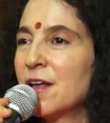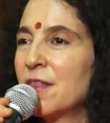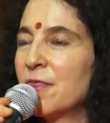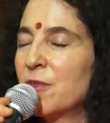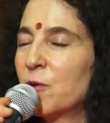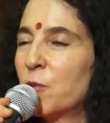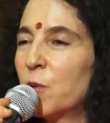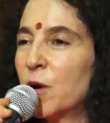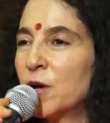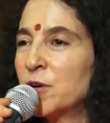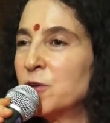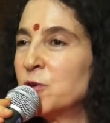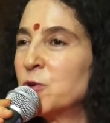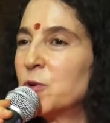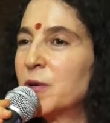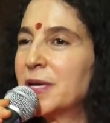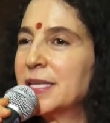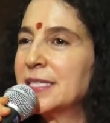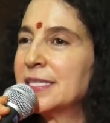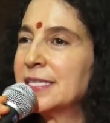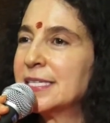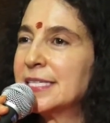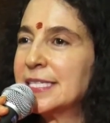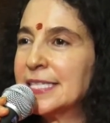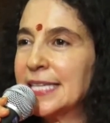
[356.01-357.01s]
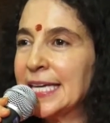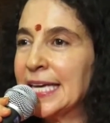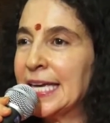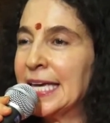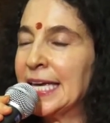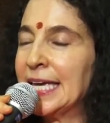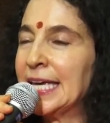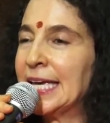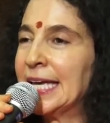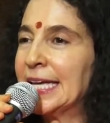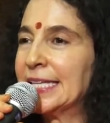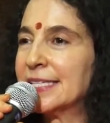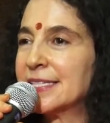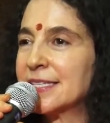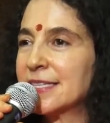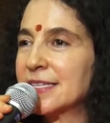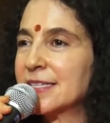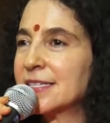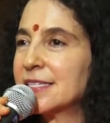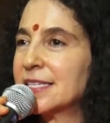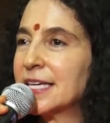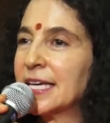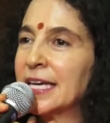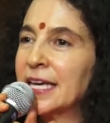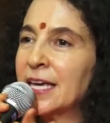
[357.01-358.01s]
the one who can sing gets the
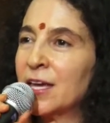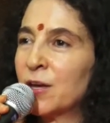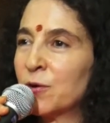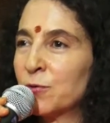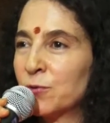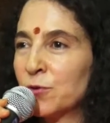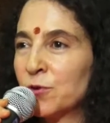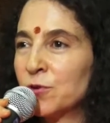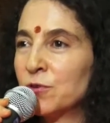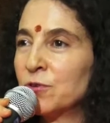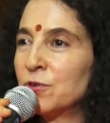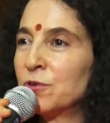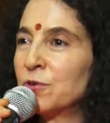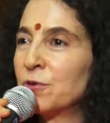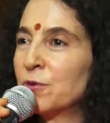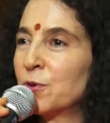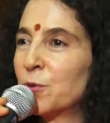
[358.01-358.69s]
singing role.